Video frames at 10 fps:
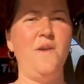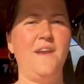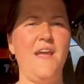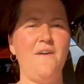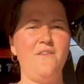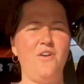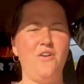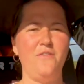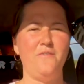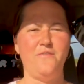then we can have it
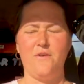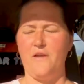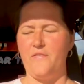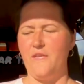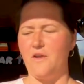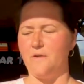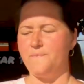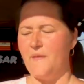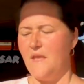all throughout the year.